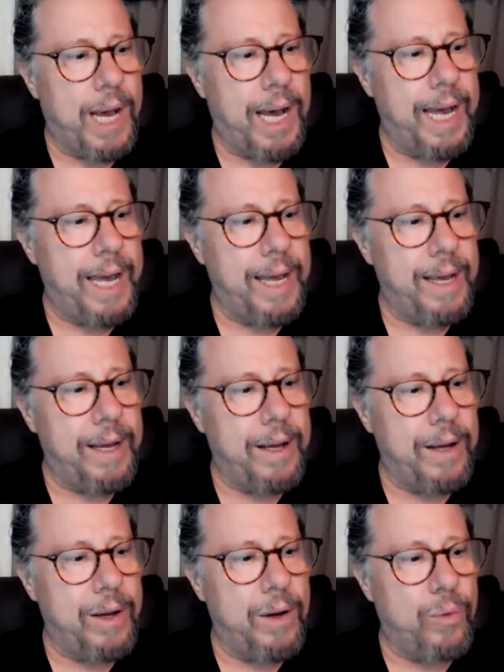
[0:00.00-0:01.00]
I
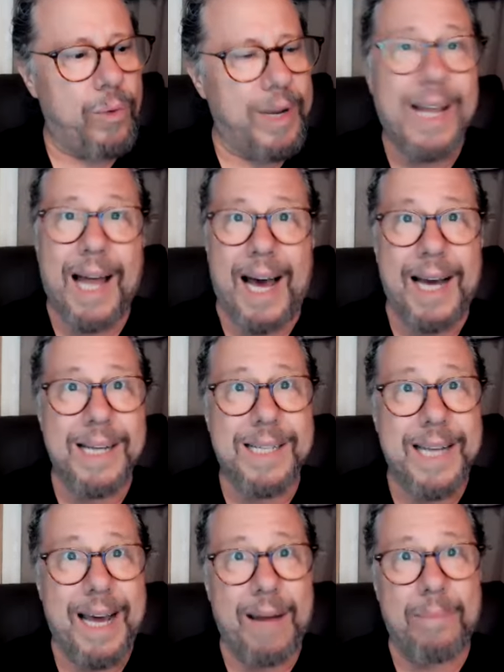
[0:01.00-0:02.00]

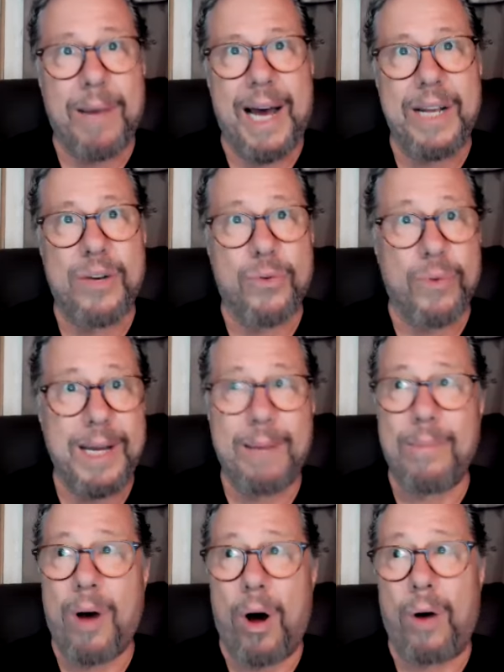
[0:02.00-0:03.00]
realized that my
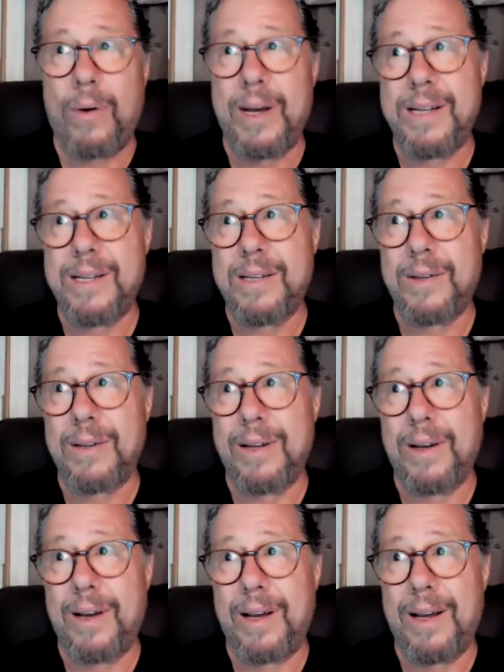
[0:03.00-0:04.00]
dream always
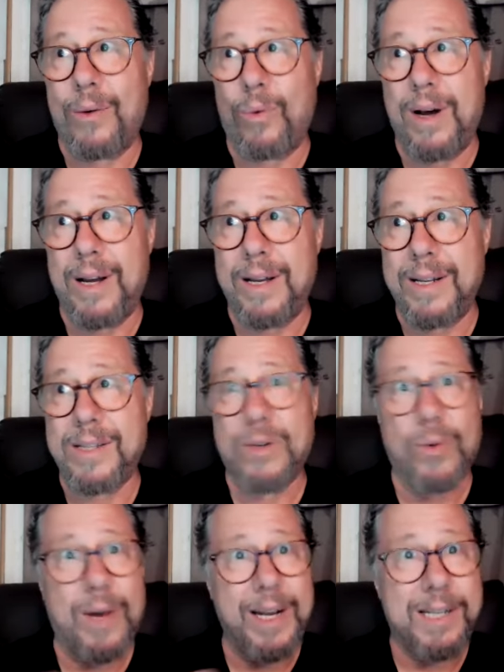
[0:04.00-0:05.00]
was
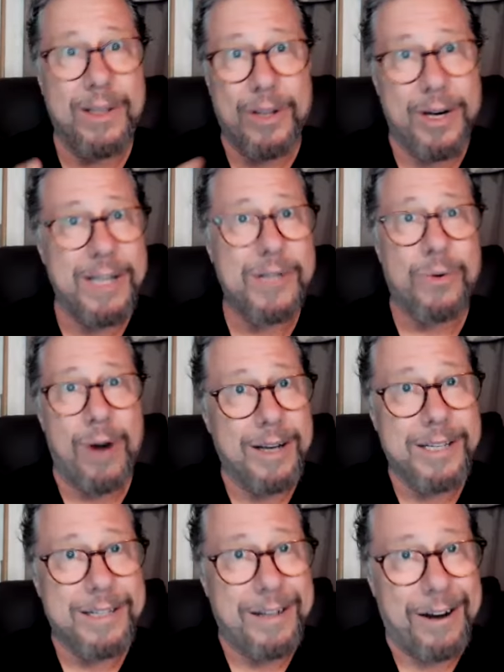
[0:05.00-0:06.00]
20s and 30s
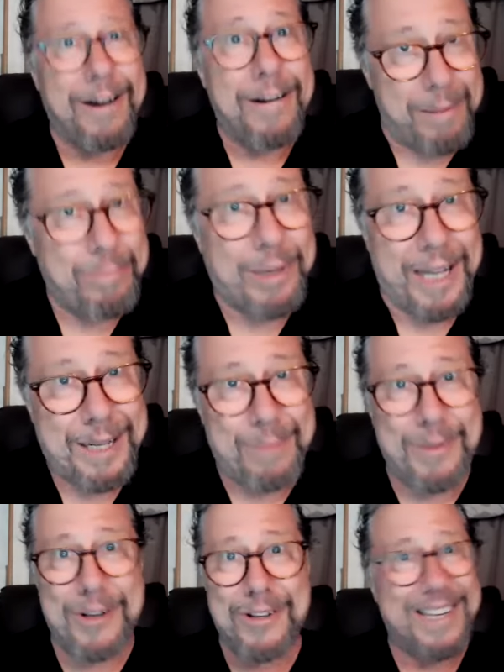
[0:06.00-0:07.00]
rock star played the
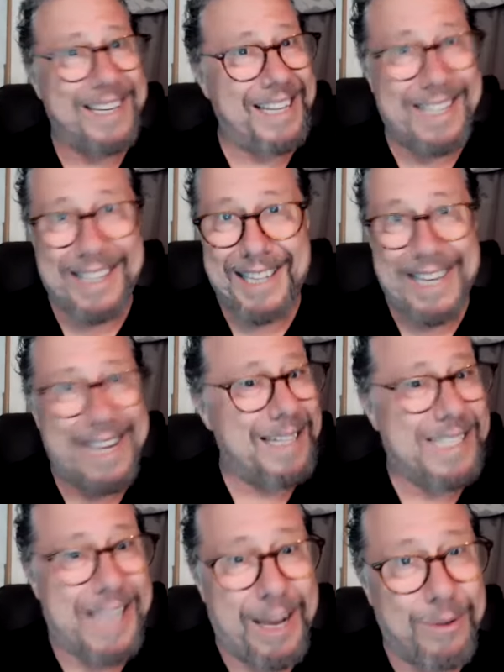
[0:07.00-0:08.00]
music, did the thing,
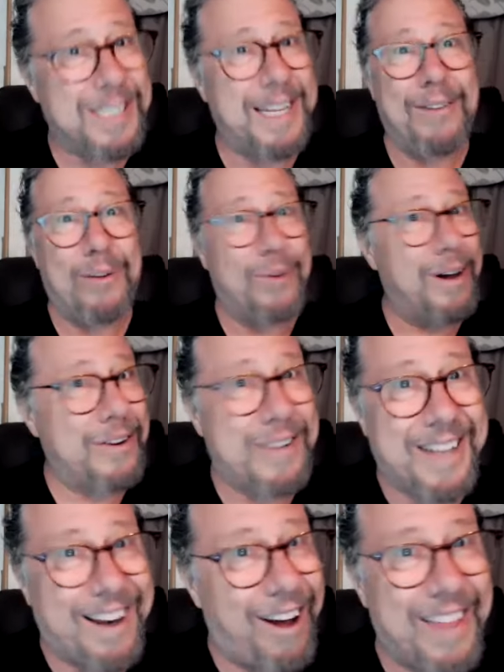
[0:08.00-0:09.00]
sang with Stevie okay. Wonder,
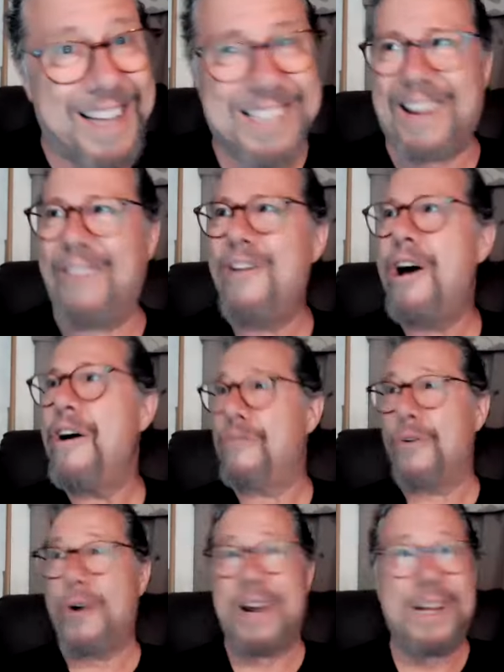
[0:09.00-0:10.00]
did all that stuff.
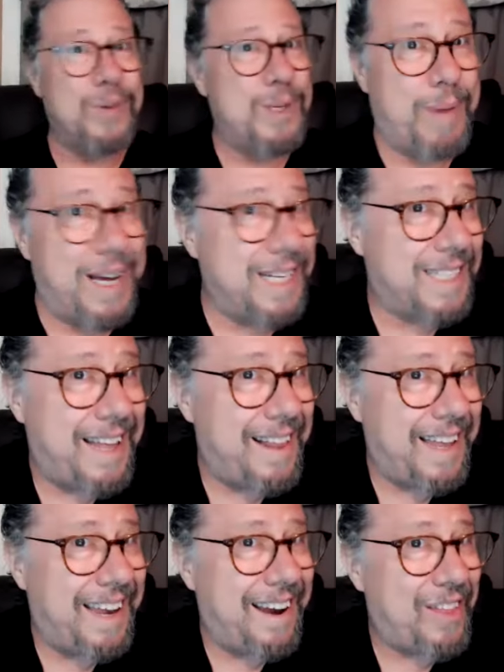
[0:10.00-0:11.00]
40s was best
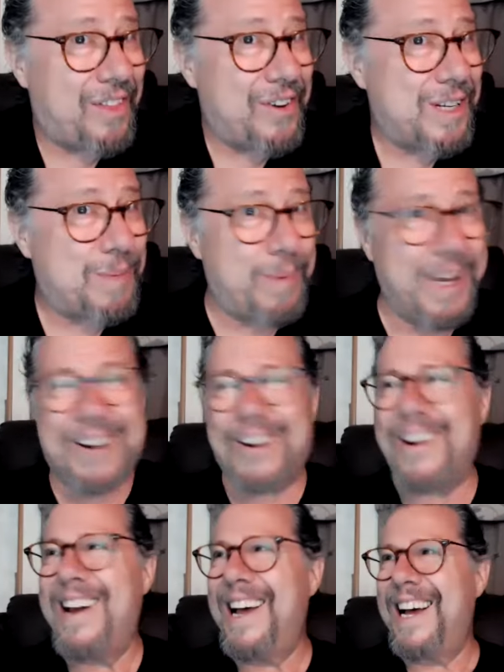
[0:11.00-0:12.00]
selling author, speaker,